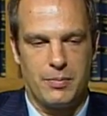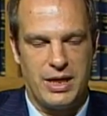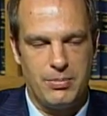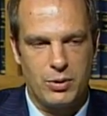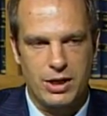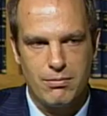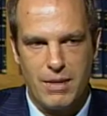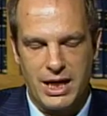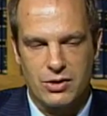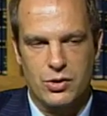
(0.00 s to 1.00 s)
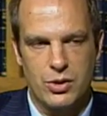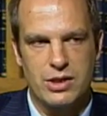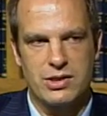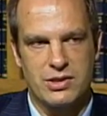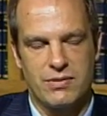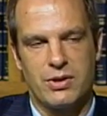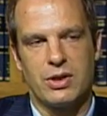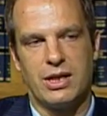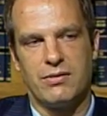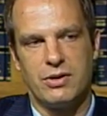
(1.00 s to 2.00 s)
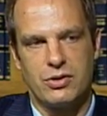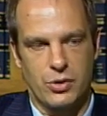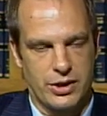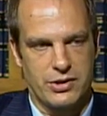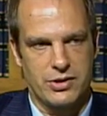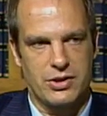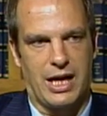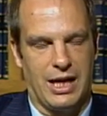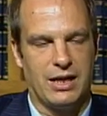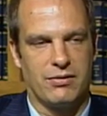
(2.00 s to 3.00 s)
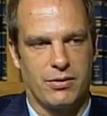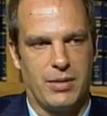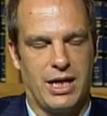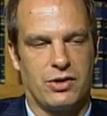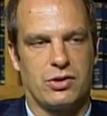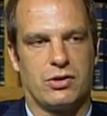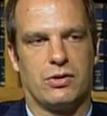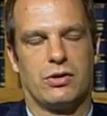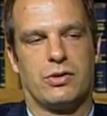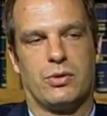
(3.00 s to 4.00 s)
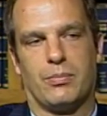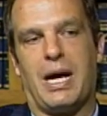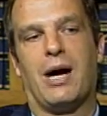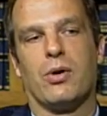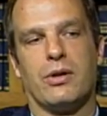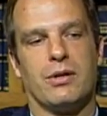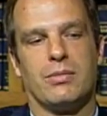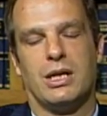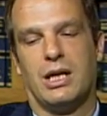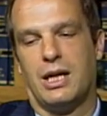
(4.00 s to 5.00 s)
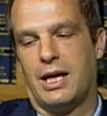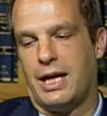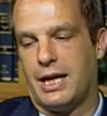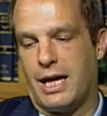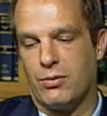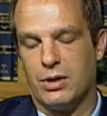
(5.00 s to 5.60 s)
people can make choices if they're given choices and information to empower them. And I